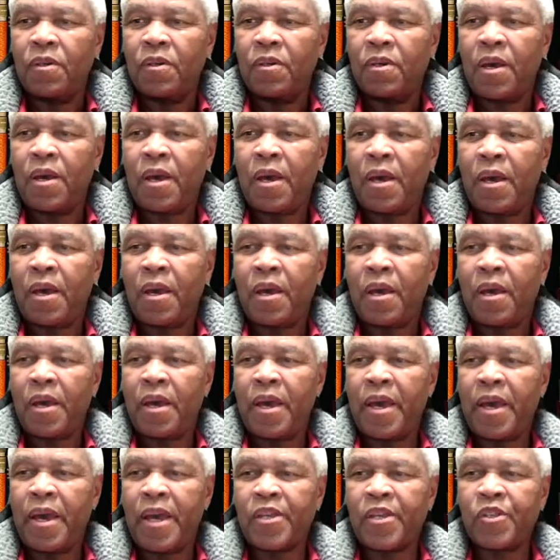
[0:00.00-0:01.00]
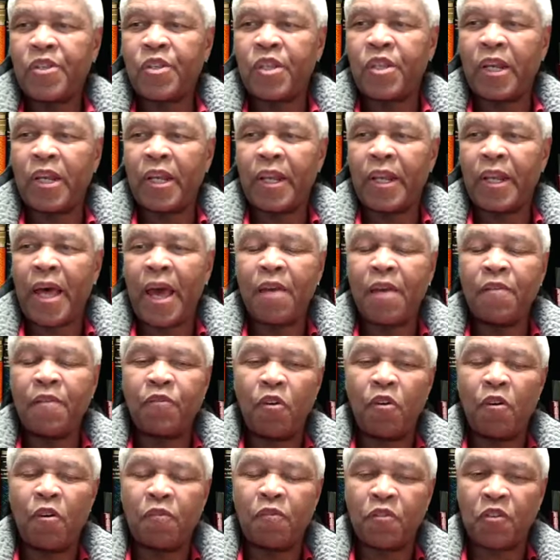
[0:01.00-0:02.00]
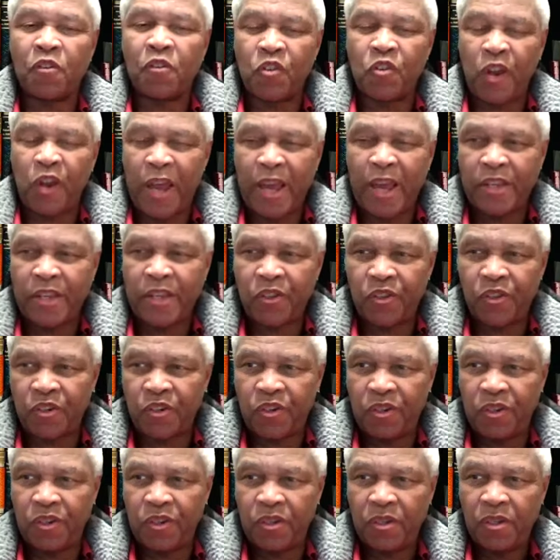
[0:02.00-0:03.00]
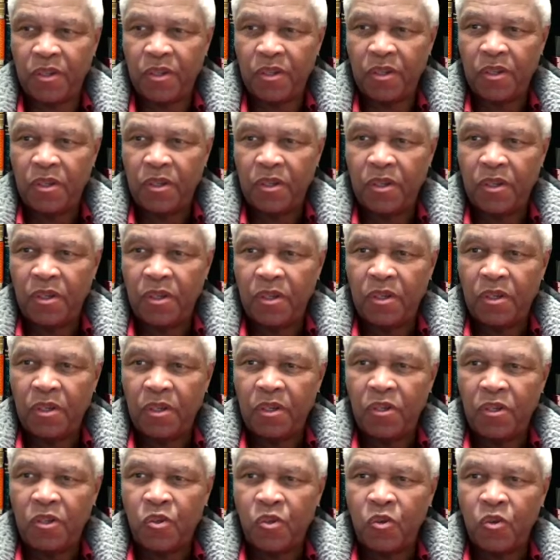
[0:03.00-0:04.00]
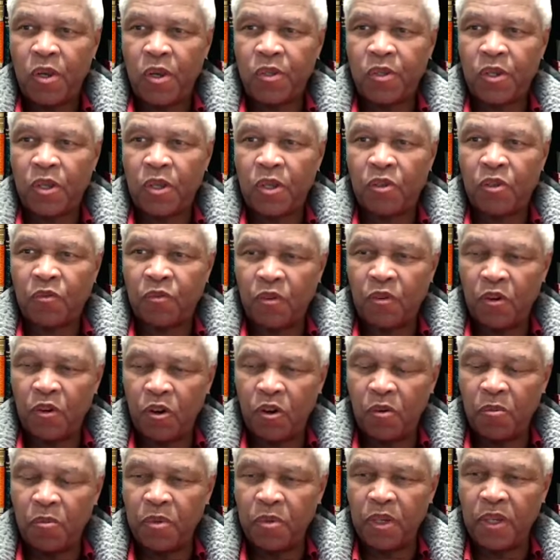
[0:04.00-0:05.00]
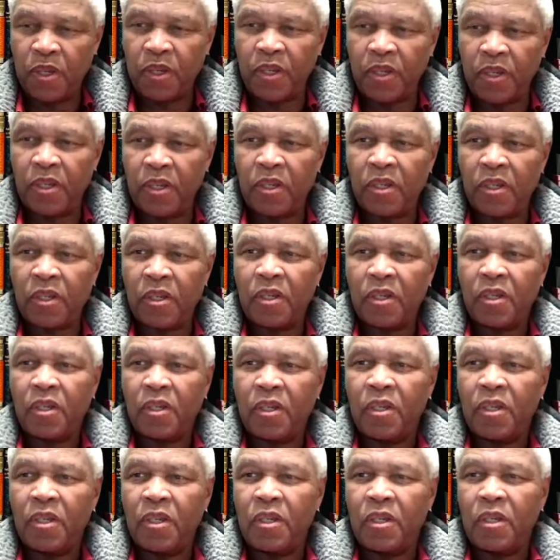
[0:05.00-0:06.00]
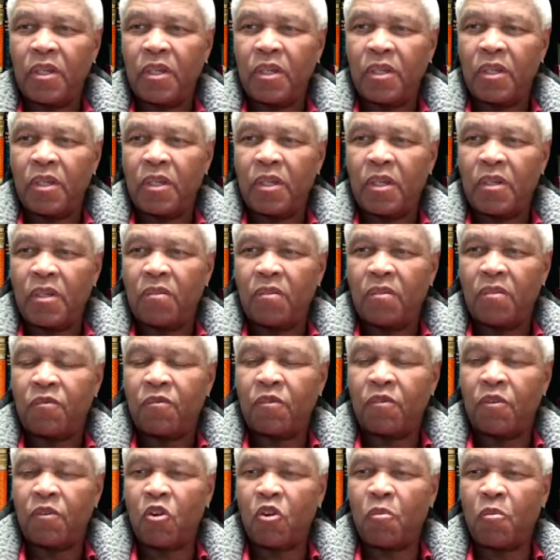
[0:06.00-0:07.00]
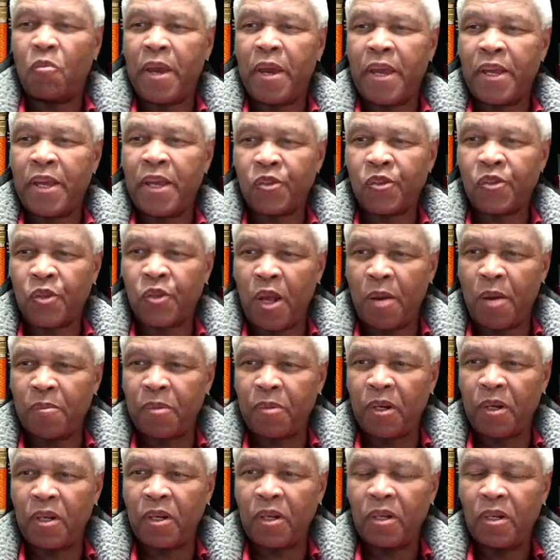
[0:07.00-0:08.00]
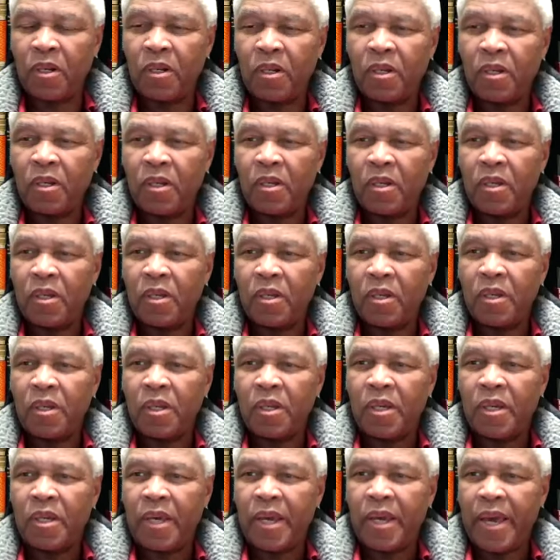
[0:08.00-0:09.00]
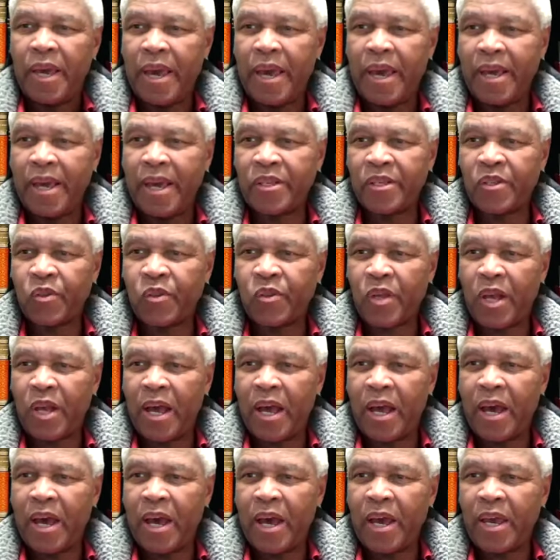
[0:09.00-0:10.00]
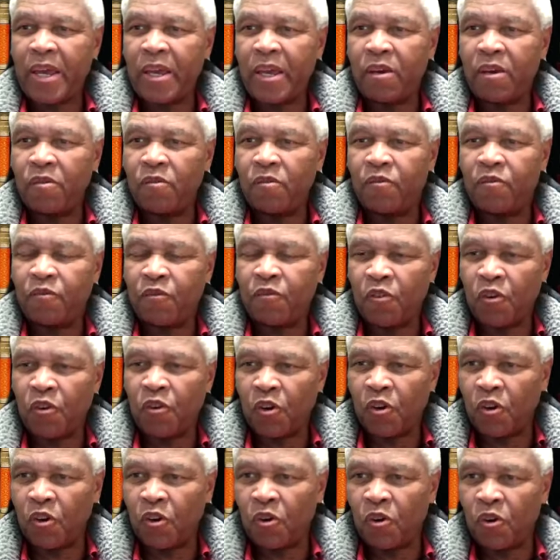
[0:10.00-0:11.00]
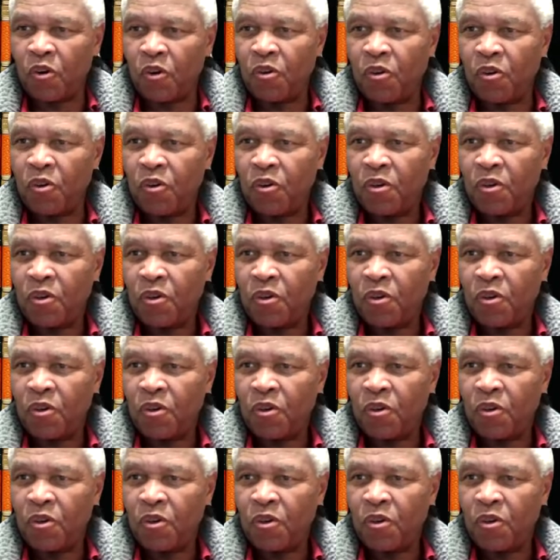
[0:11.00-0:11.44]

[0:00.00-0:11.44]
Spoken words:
has the life of Christ. So he says, follow me, follow my example, as I follow